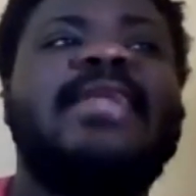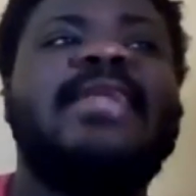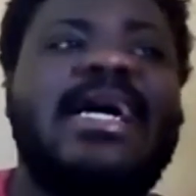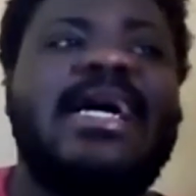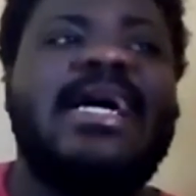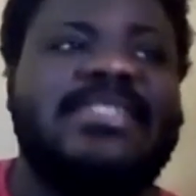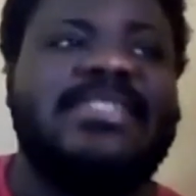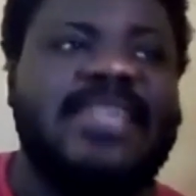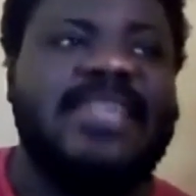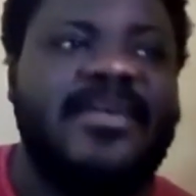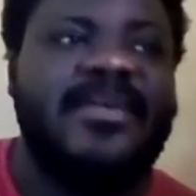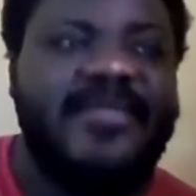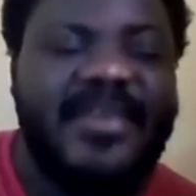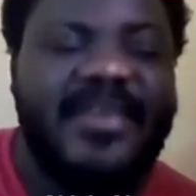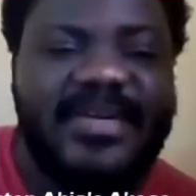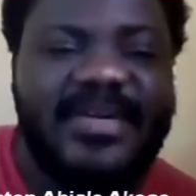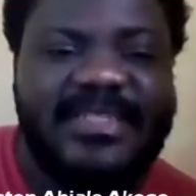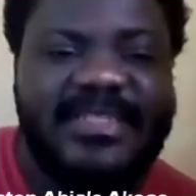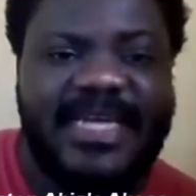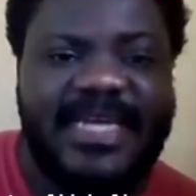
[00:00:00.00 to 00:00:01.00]
There are
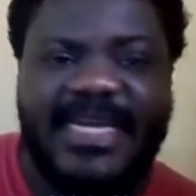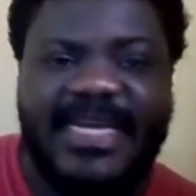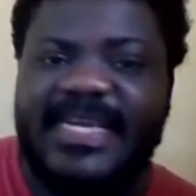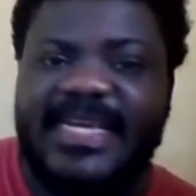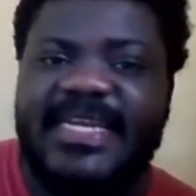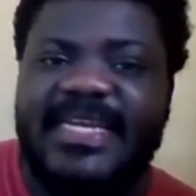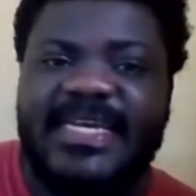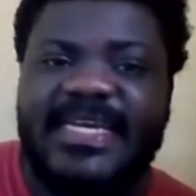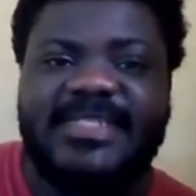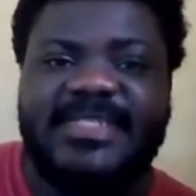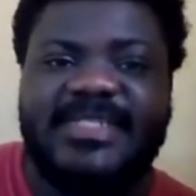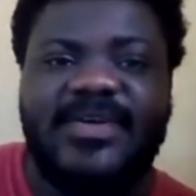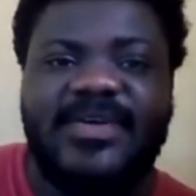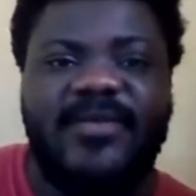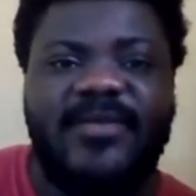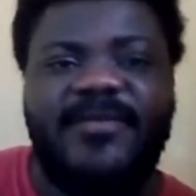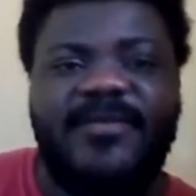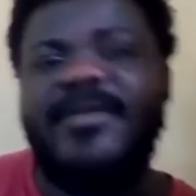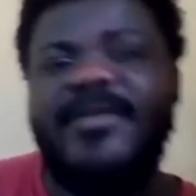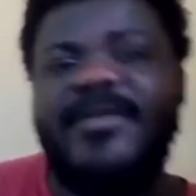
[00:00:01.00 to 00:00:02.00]
several techniques
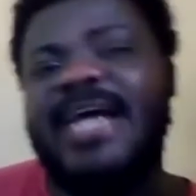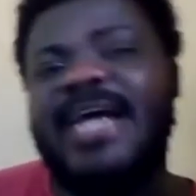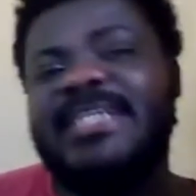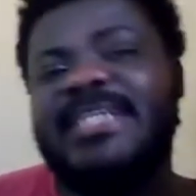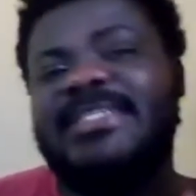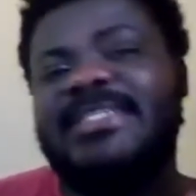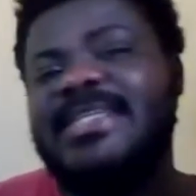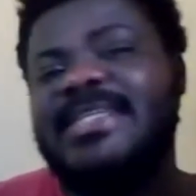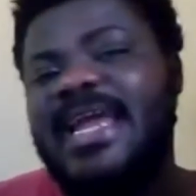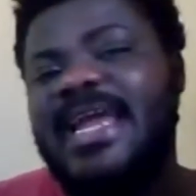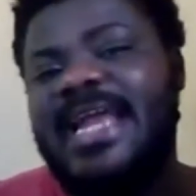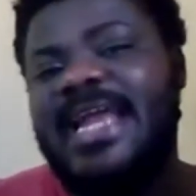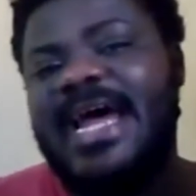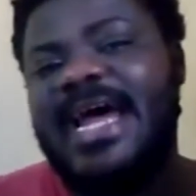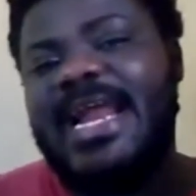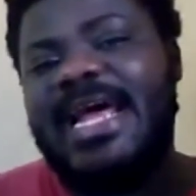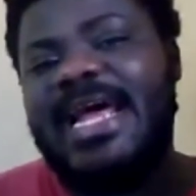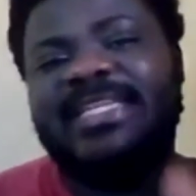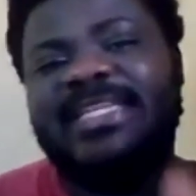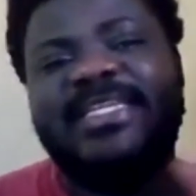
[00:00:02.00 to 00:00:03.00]

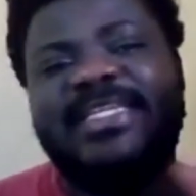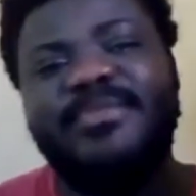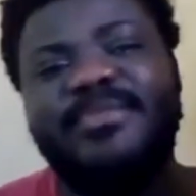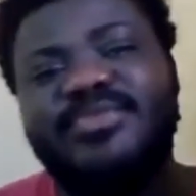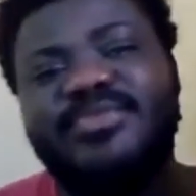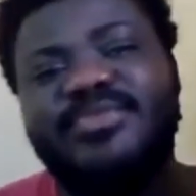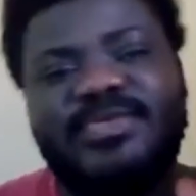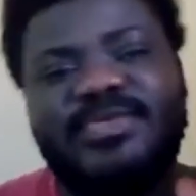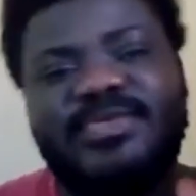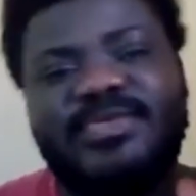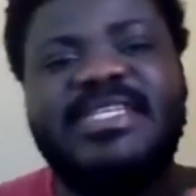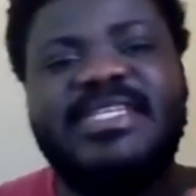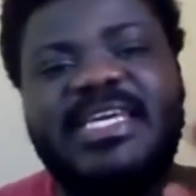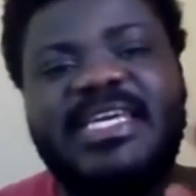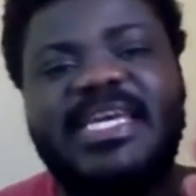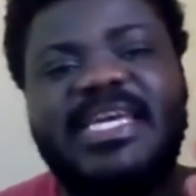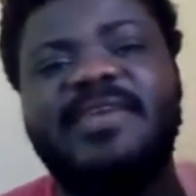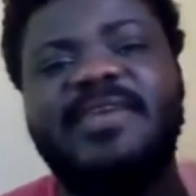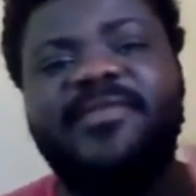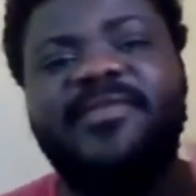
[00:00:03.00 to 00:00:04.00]
that attempt to see
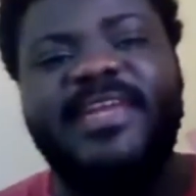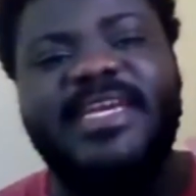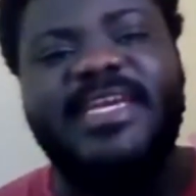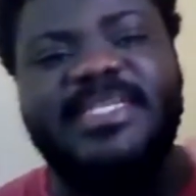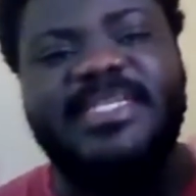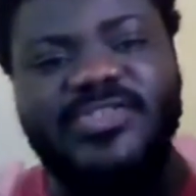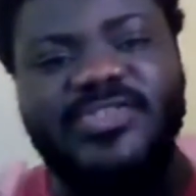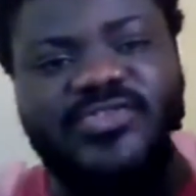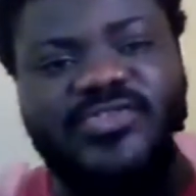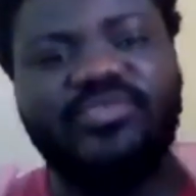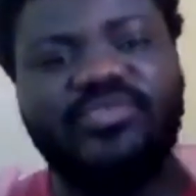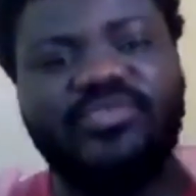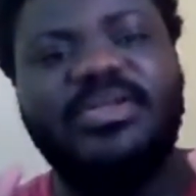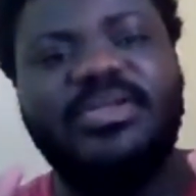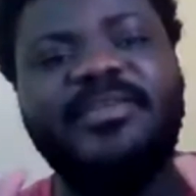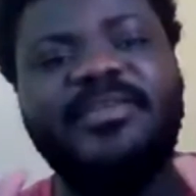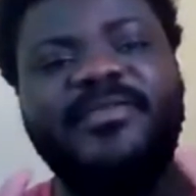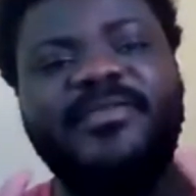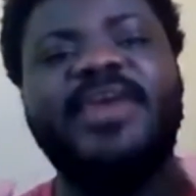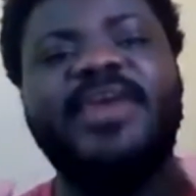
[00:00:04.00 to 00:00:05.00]
if there's truly
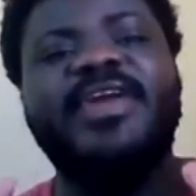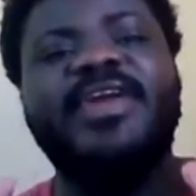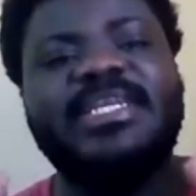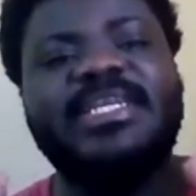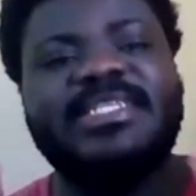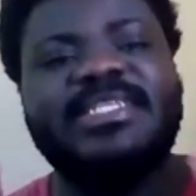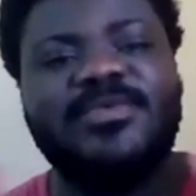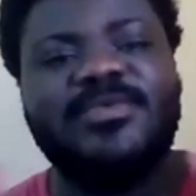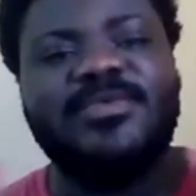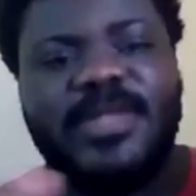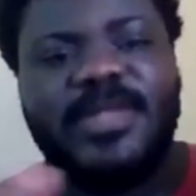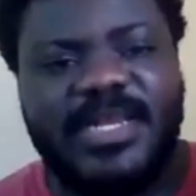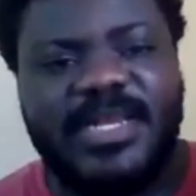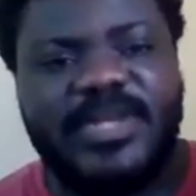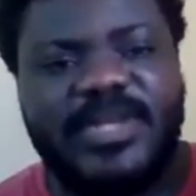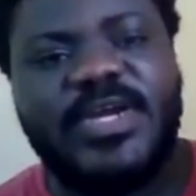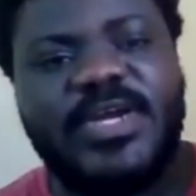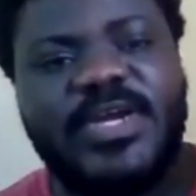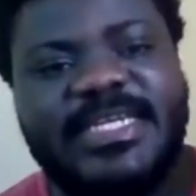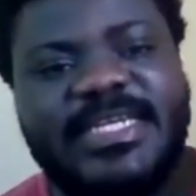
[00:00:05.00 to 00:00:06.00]
variation within your
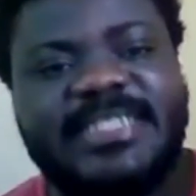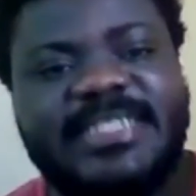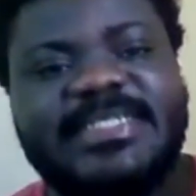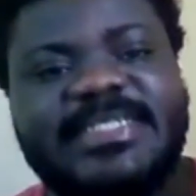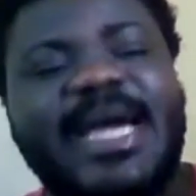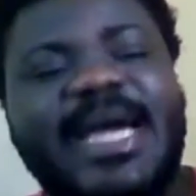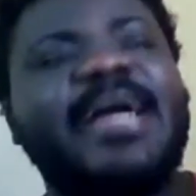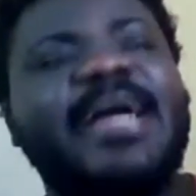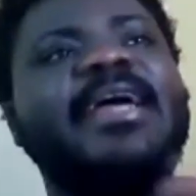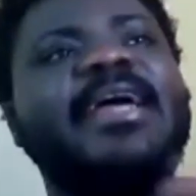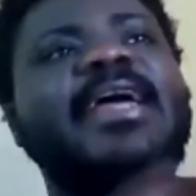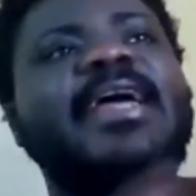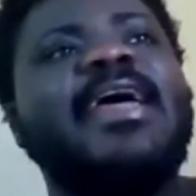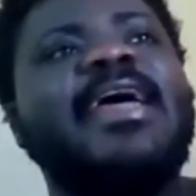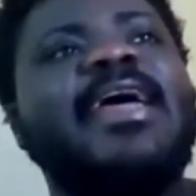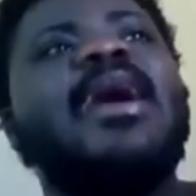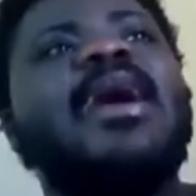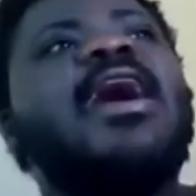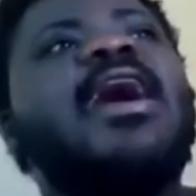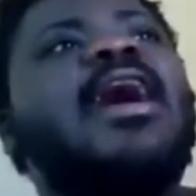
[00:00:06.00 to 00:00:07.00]
data.
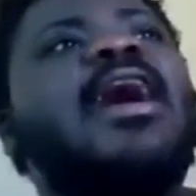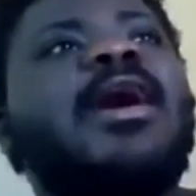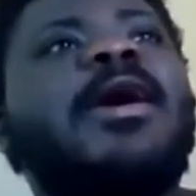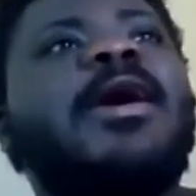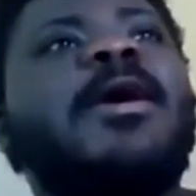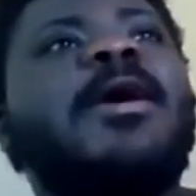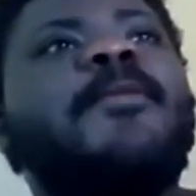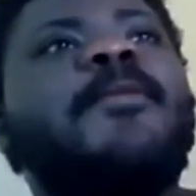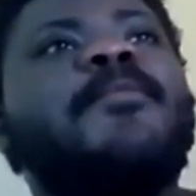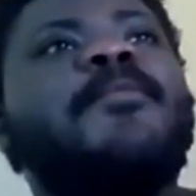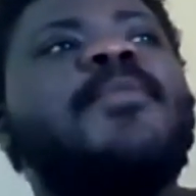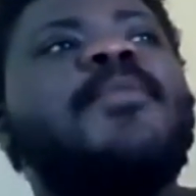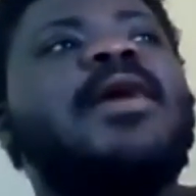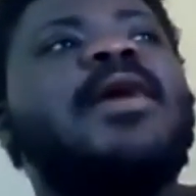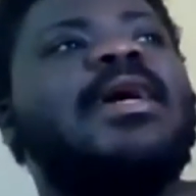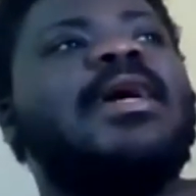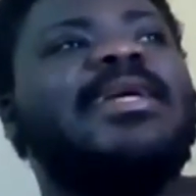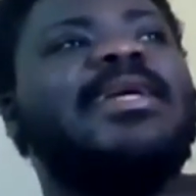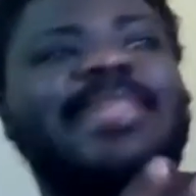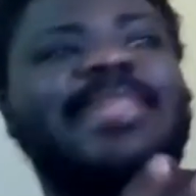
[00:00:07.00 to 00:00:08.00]

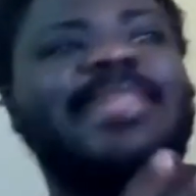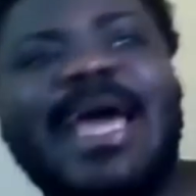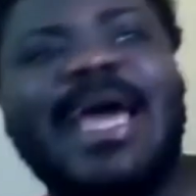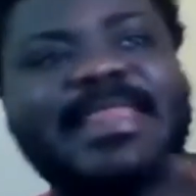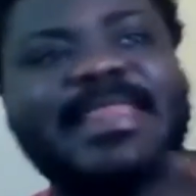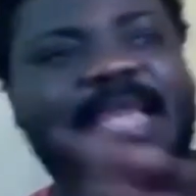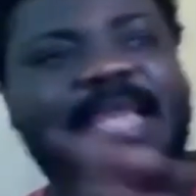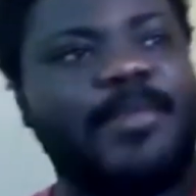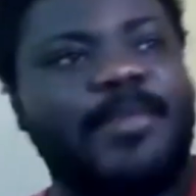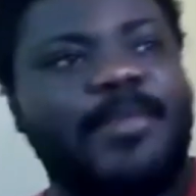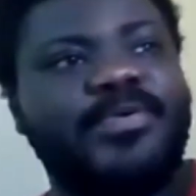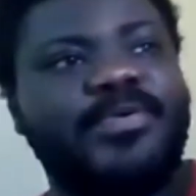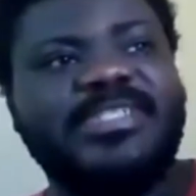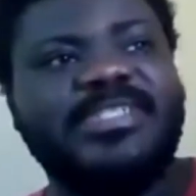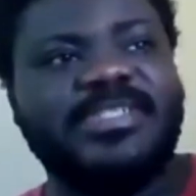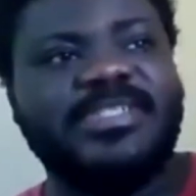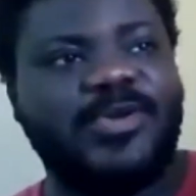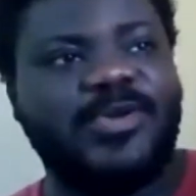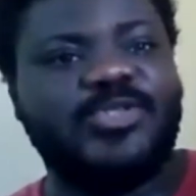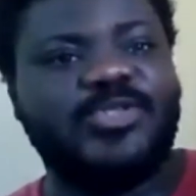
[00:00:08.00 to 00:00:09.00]
The other approach is
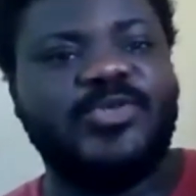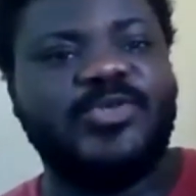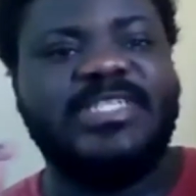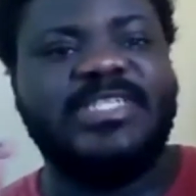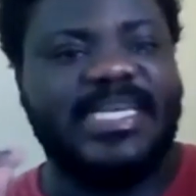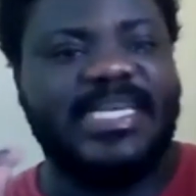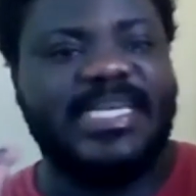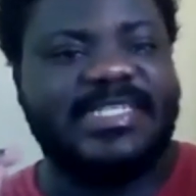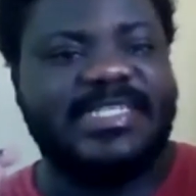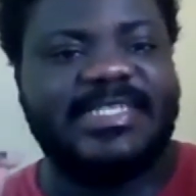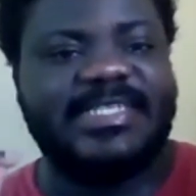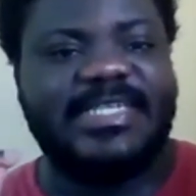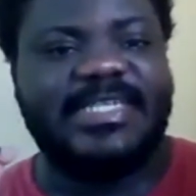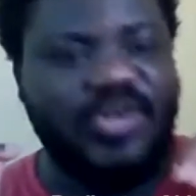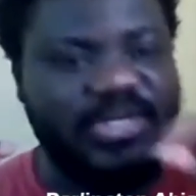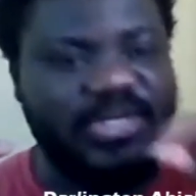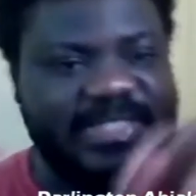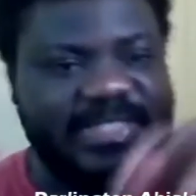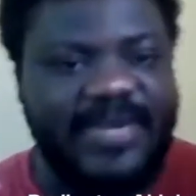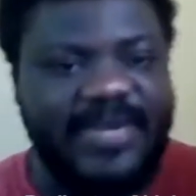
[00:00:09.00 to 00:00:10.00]
also testing your
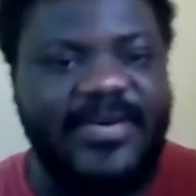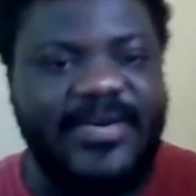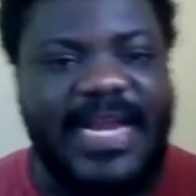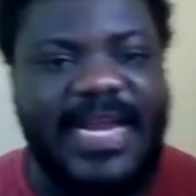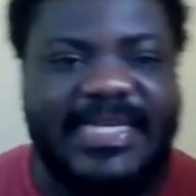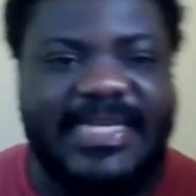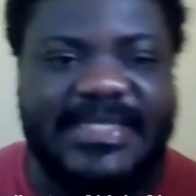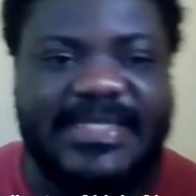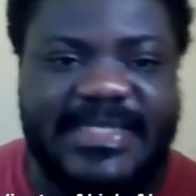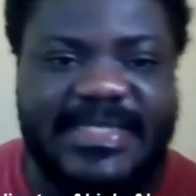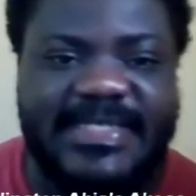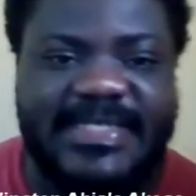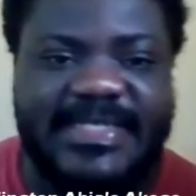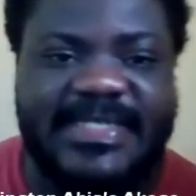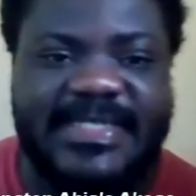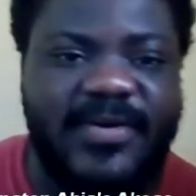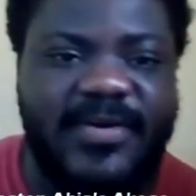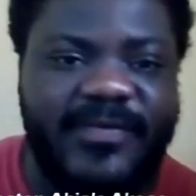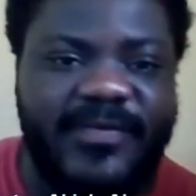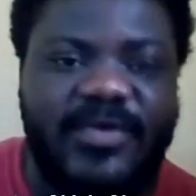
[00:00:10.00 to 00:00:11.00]
generalization of
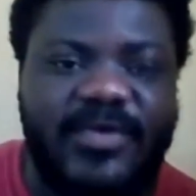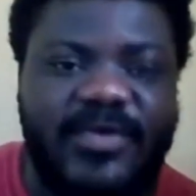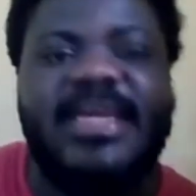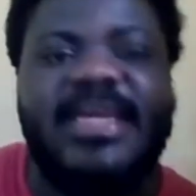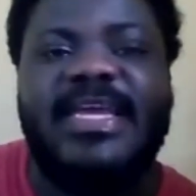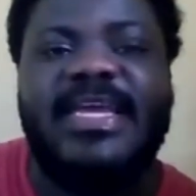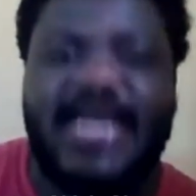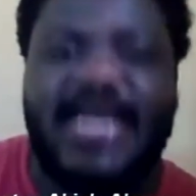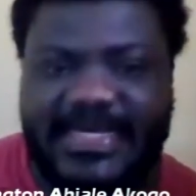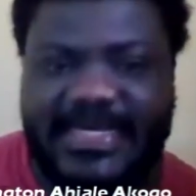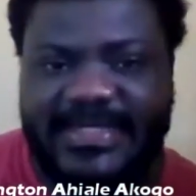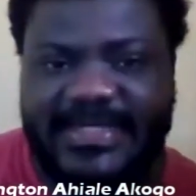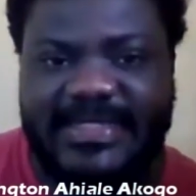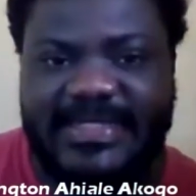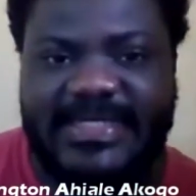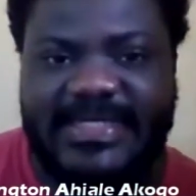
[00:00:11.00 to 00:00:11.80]
your AI system.